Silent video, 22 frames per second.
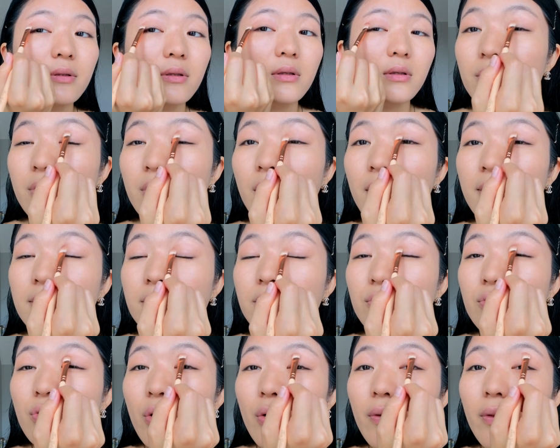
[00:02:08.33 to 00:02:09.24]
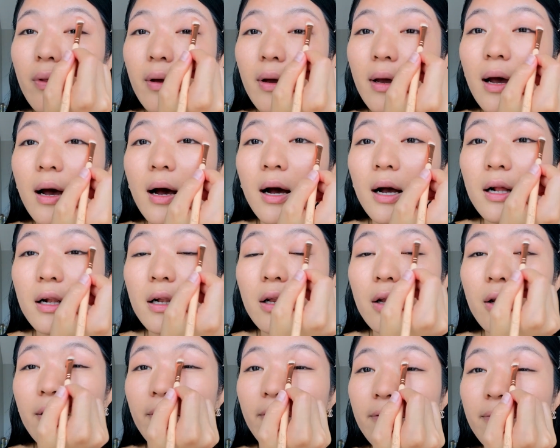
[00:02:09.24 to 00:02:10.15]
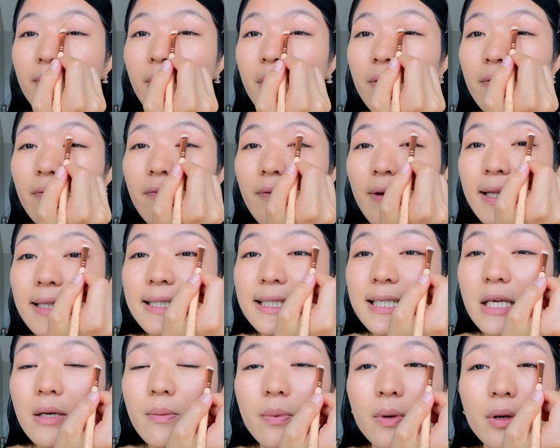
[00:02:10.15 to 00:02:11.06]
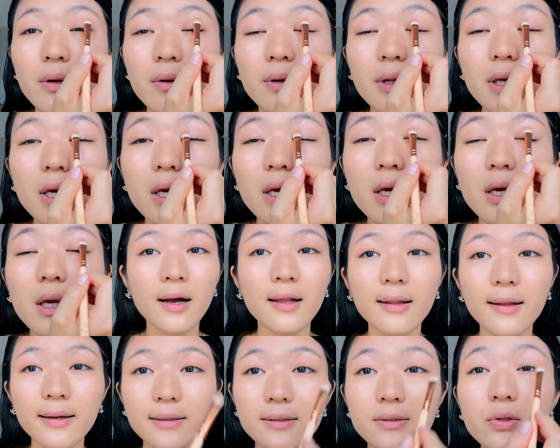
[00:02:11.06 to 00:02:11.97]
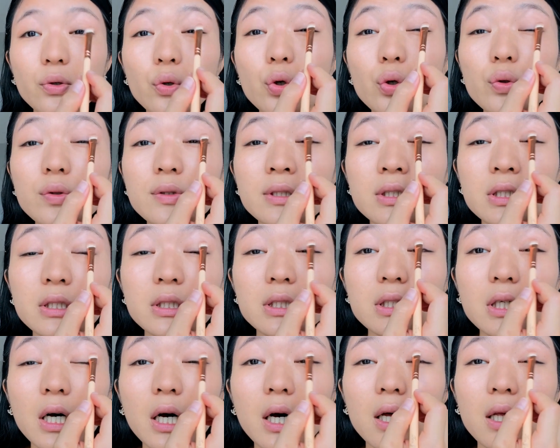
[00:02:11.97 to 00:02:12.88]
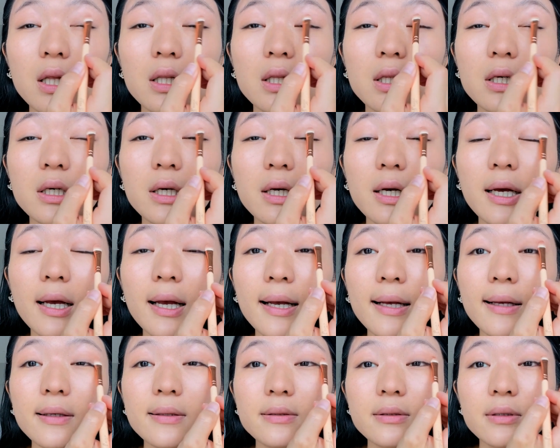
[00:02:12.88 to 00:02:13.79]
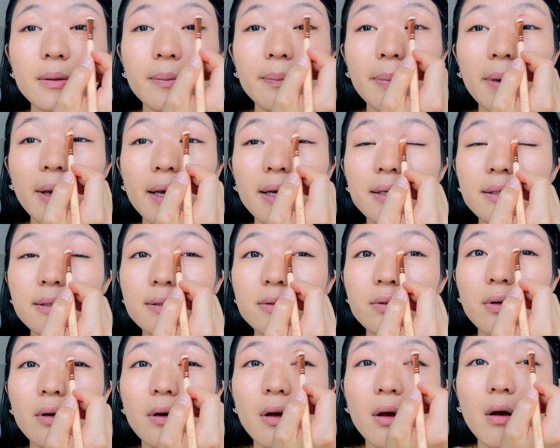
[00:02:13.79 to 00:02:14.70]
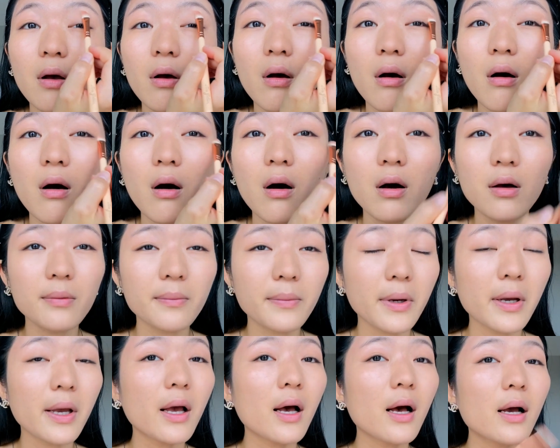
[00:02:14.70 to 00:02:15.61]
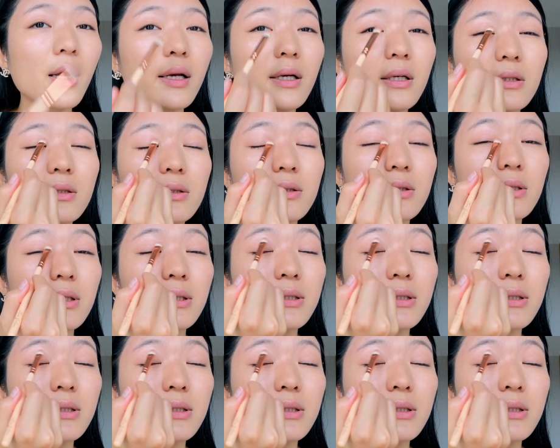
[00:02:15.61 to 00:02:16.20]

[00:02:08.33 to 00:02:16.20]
You guys know that I love my Fenty Beauty. I like to use this color as the base on my eyes.